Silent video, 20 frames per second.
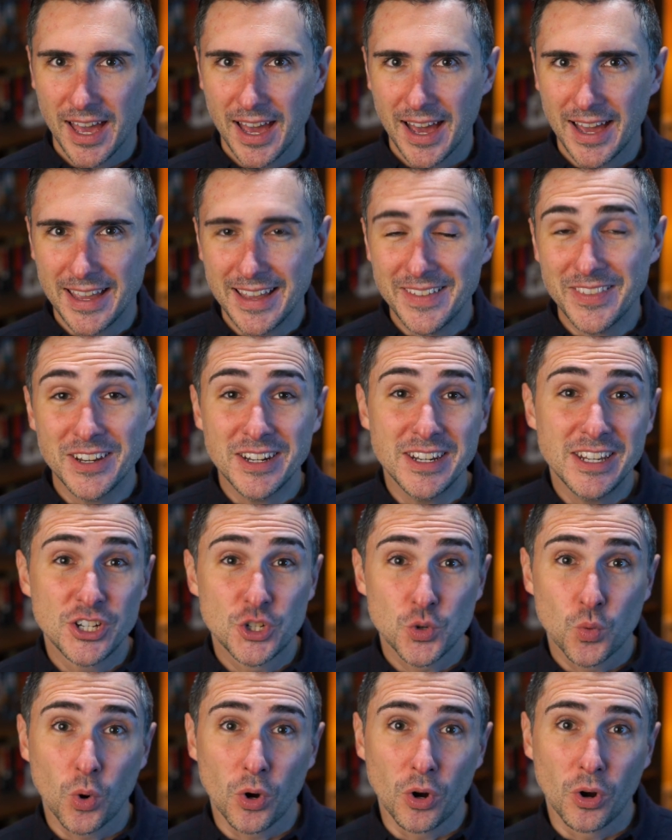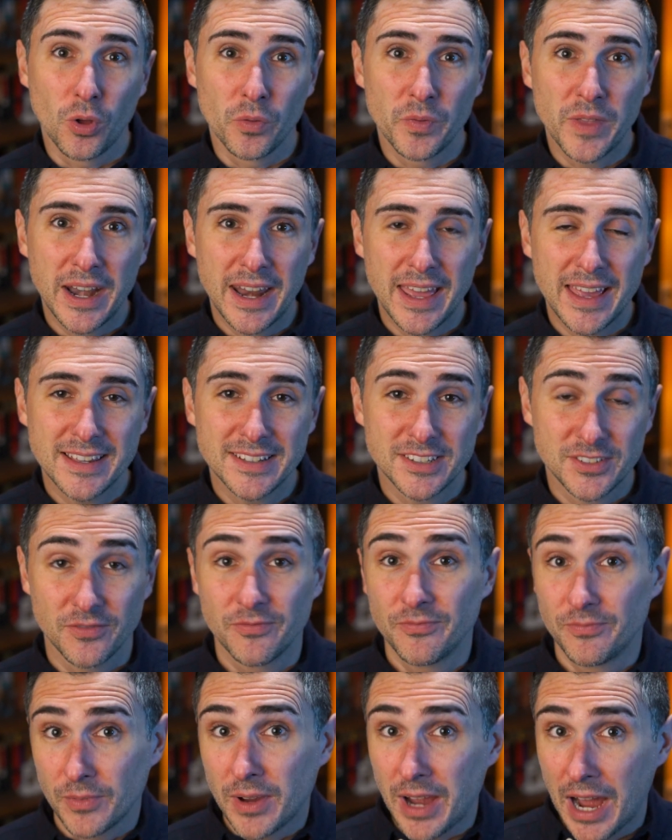uh, in the niche world that has
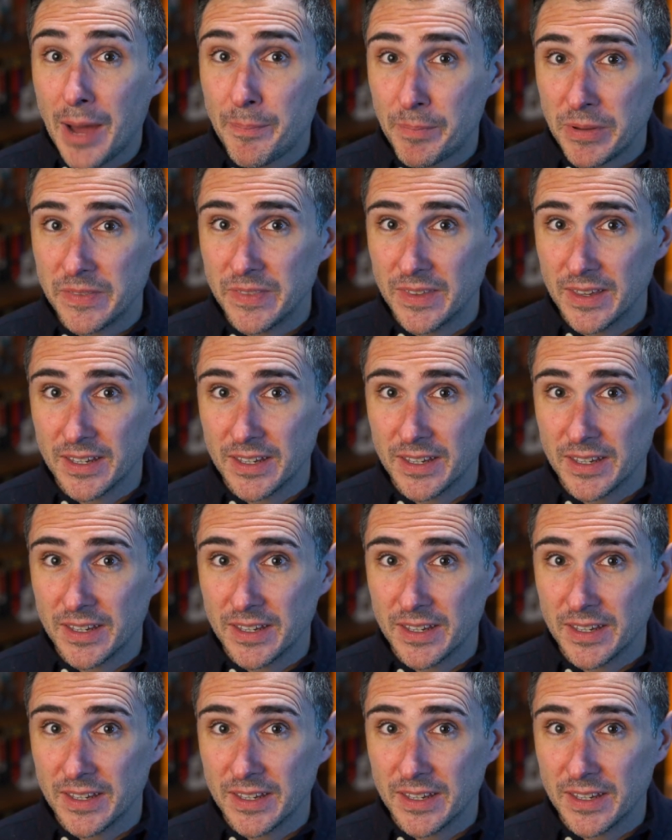copied